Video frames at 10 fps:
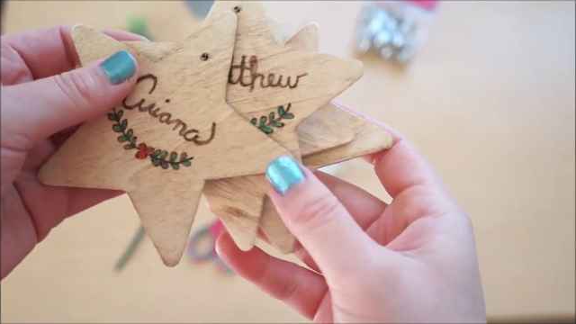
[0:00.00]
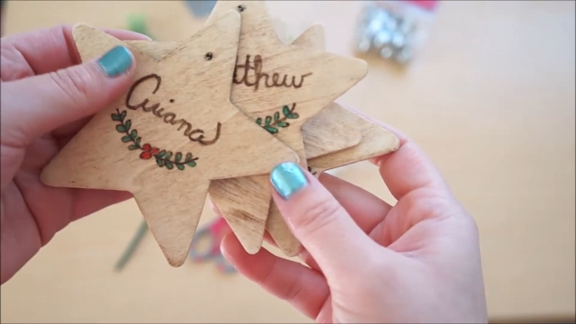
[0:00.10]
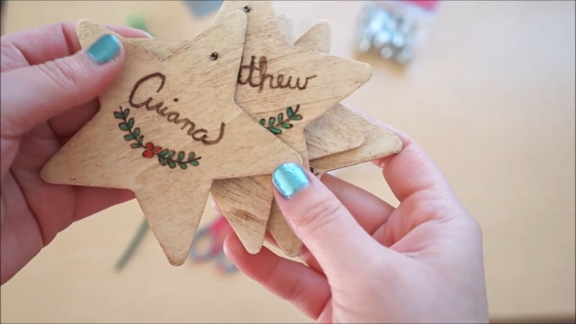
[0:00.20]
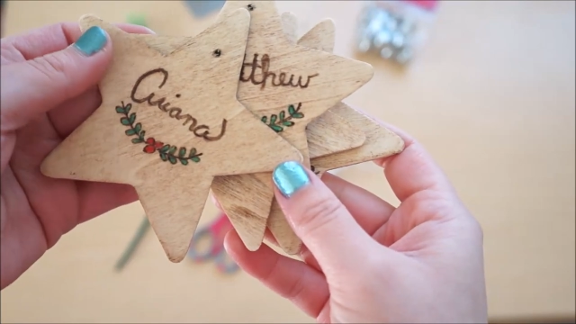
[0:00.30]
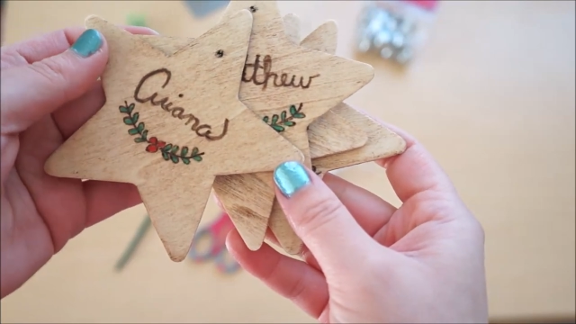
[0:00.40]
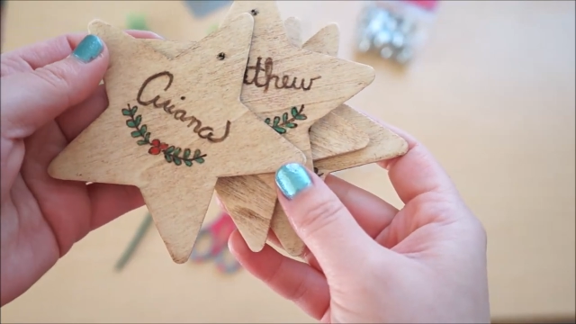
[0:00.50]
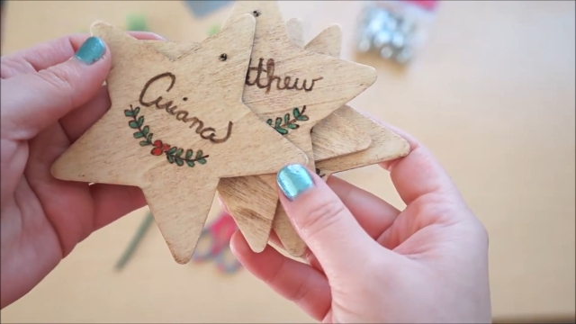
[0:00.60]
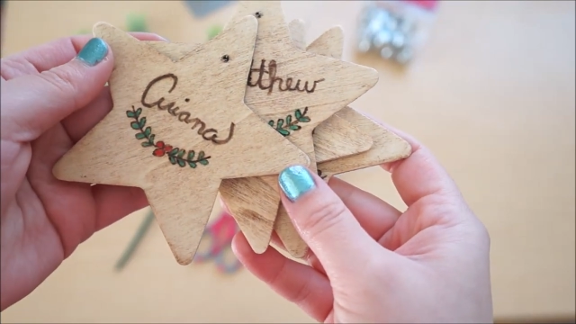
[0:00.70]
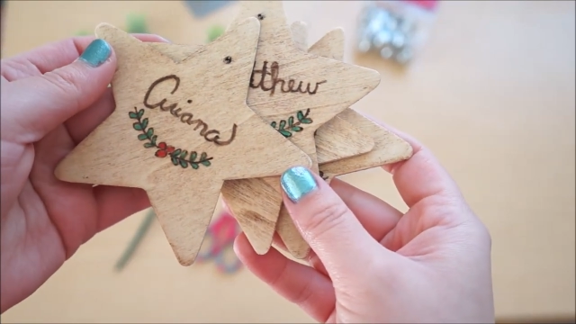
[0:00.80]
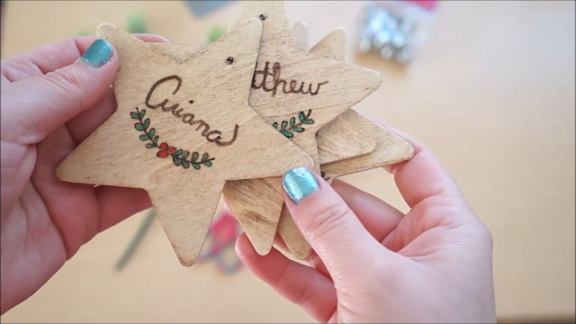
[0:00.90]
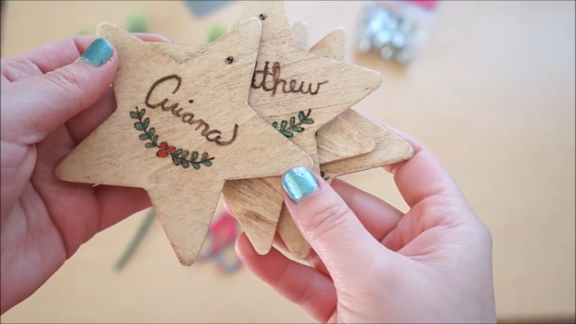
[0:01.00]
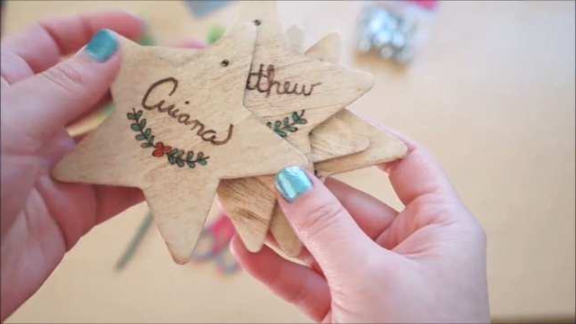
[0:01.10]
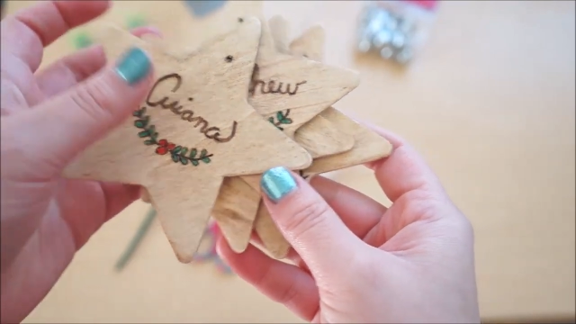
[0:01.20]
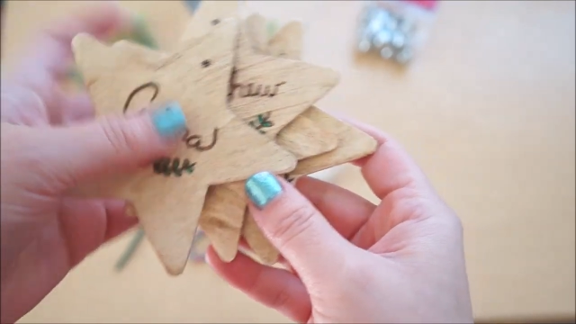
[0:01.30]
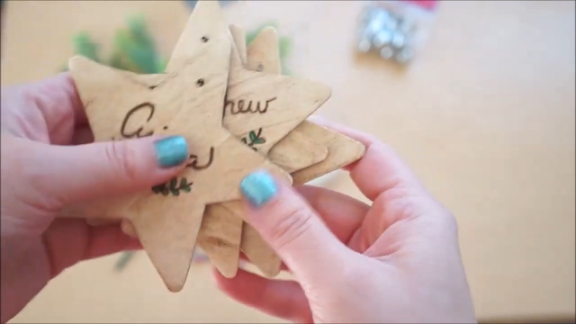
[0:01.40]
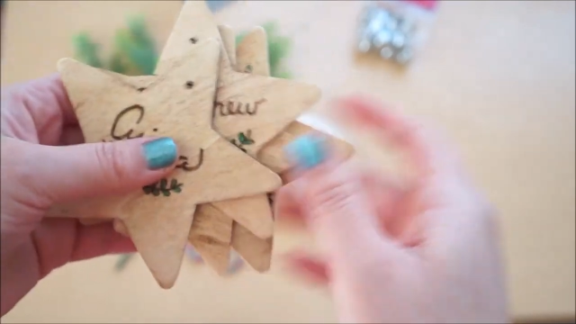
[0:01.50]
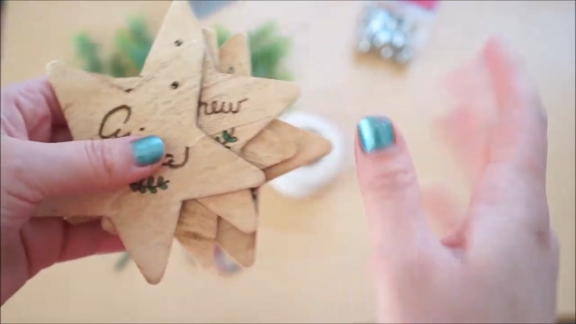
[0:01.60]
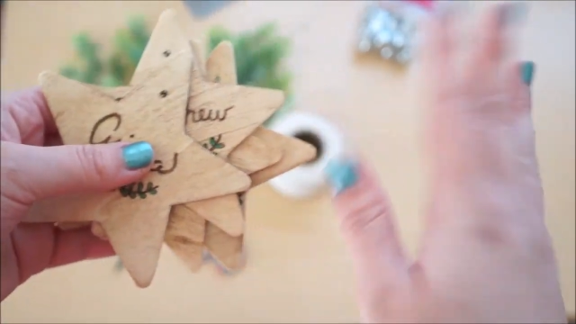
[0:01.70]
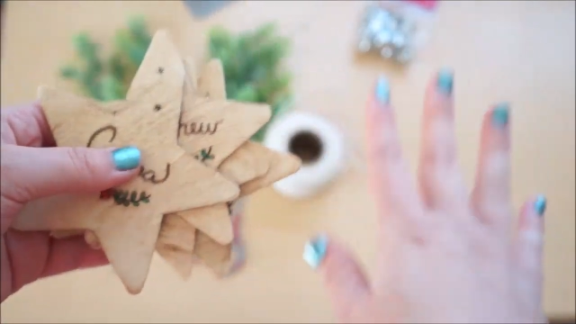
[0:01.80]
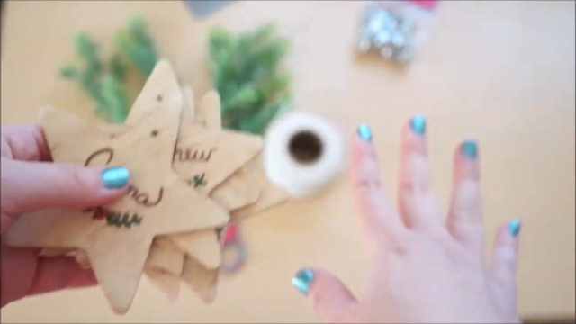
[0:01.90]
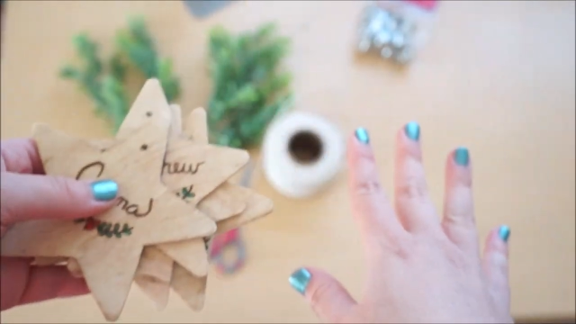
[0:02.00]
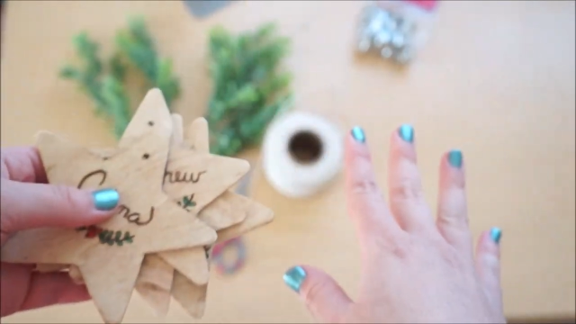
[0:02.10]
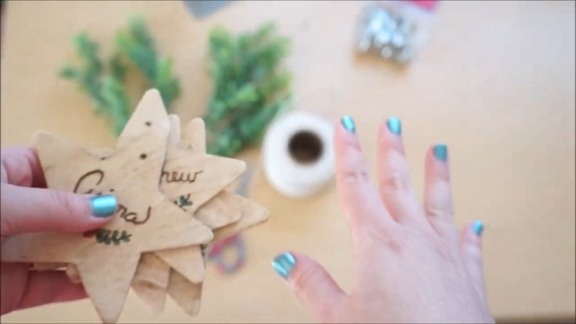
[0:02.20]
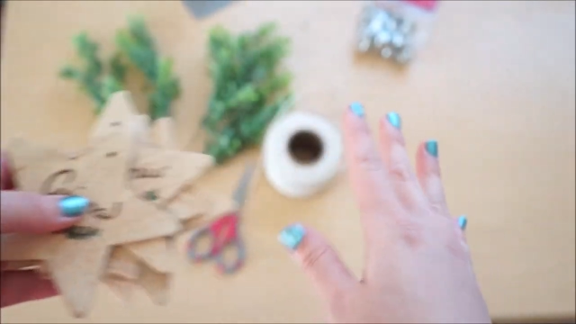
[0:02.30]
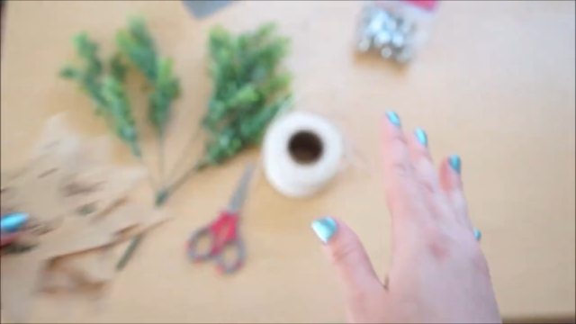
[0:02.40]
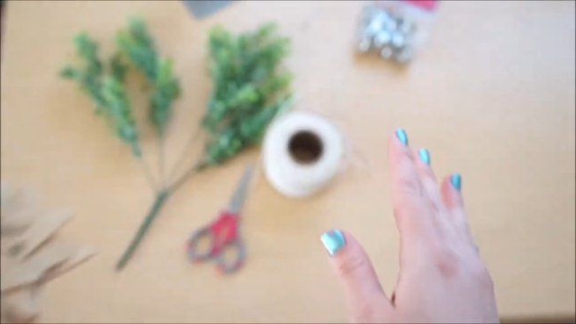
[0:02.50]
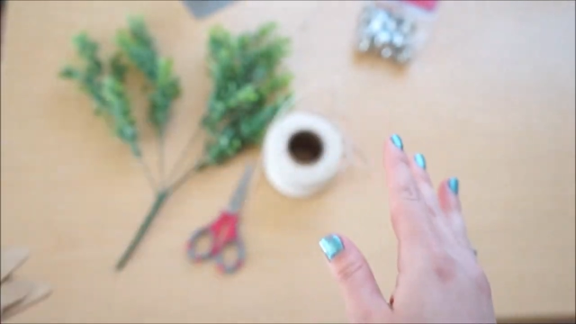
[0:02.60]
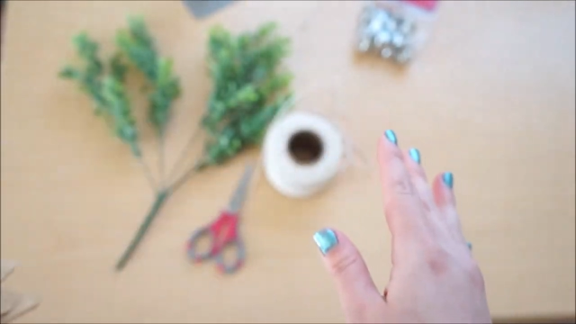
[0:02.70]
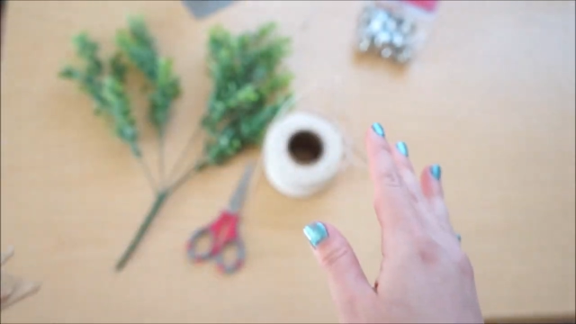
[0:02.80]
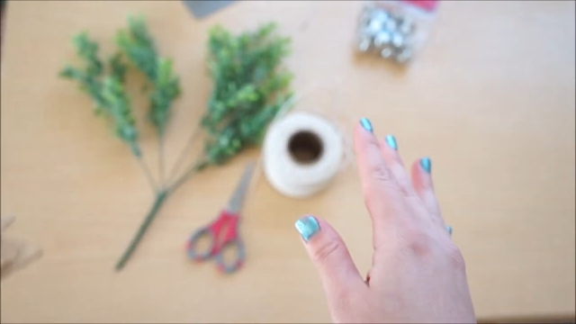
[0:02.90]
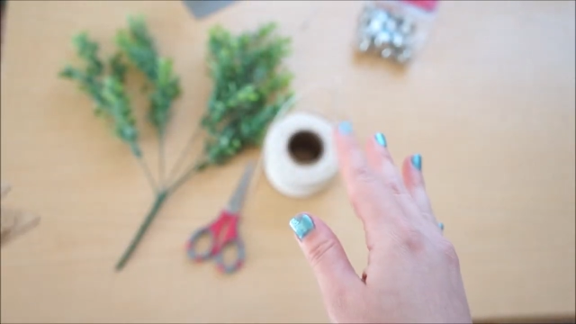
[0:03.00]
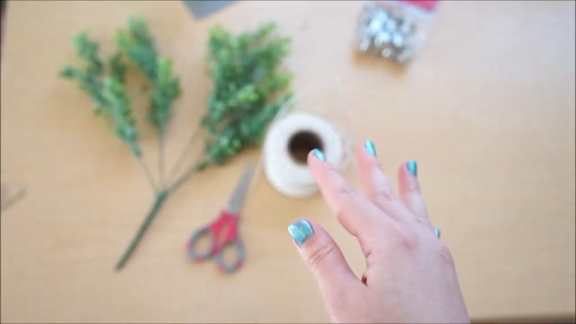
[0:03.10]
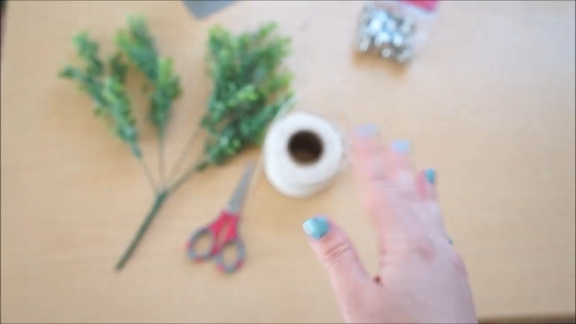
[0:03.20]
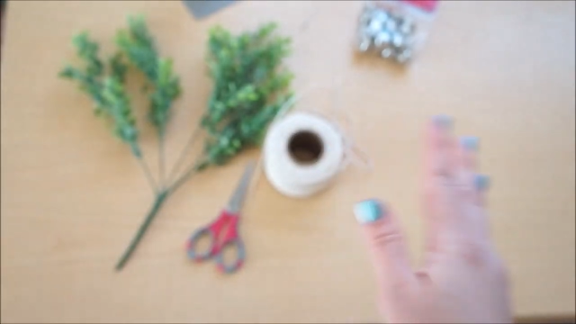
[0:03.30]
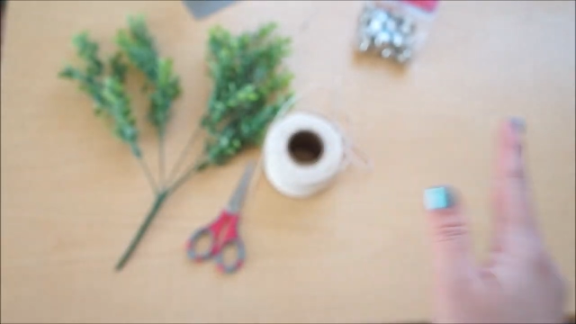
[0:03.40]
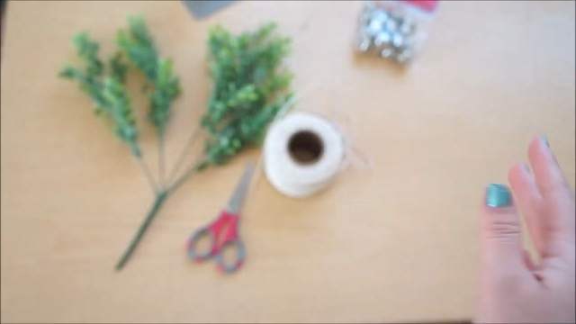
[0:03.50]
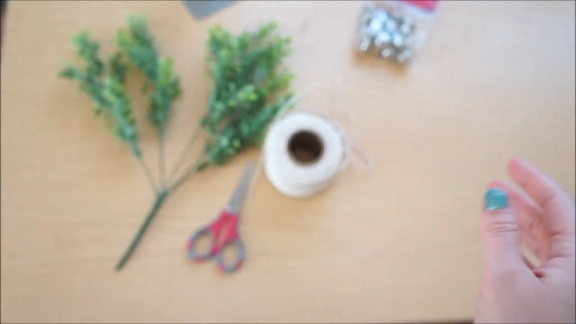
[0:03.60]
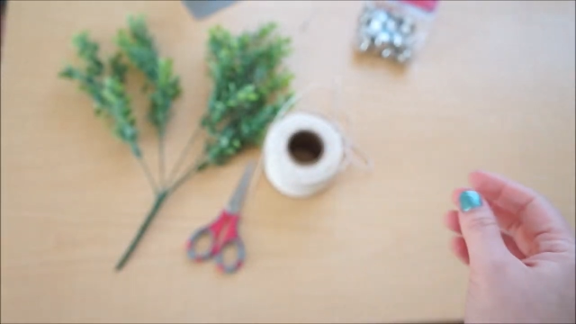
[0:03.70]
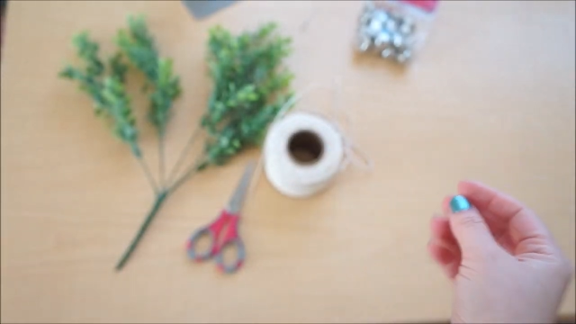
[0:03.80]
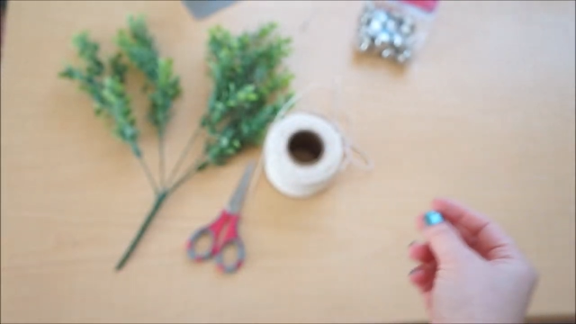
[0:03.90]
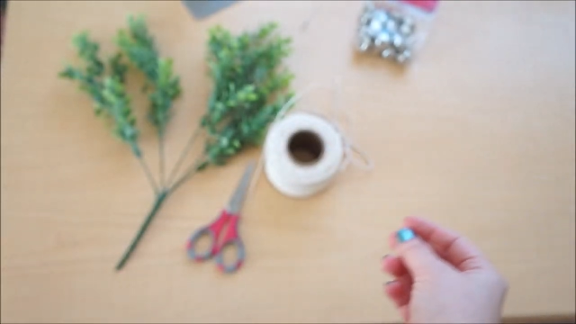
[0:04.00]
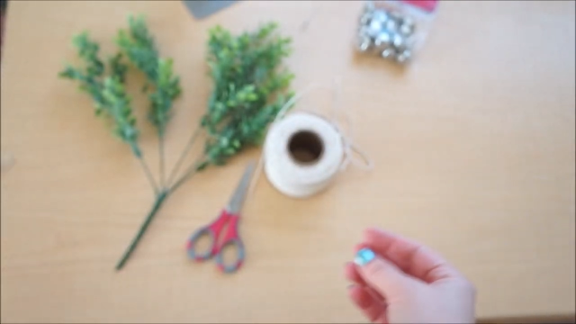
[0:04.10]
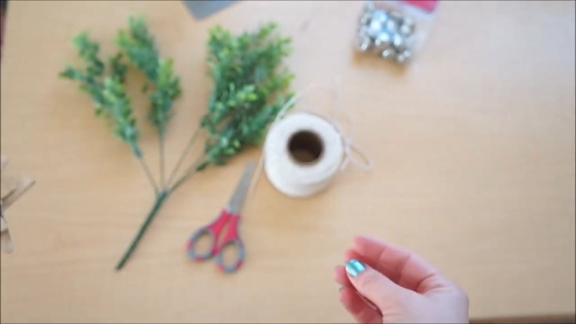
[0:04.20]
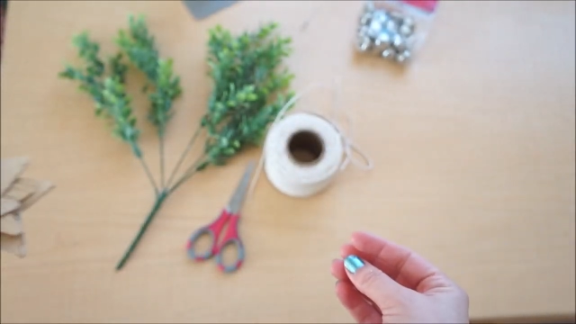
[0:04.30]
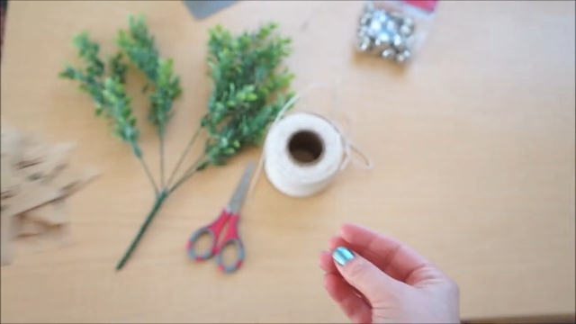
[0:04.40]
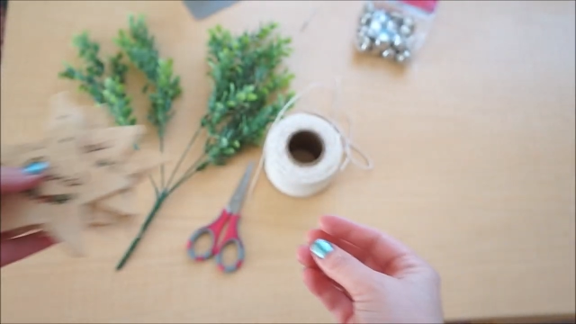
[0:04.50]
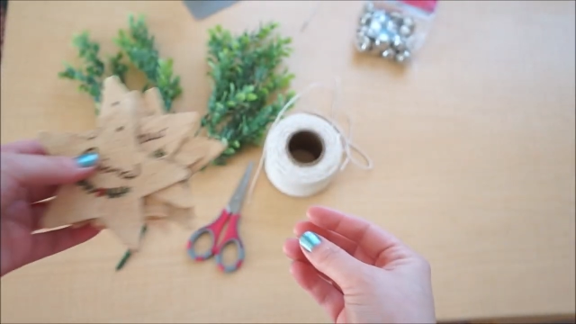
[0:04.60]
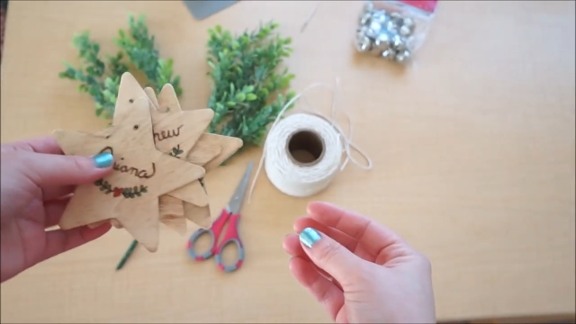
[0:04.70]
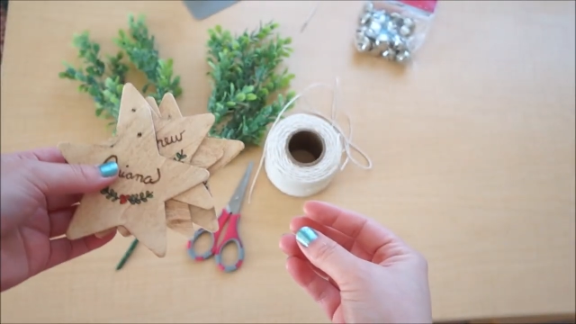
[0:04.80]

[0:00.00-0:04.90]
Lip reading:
(no speaker visible)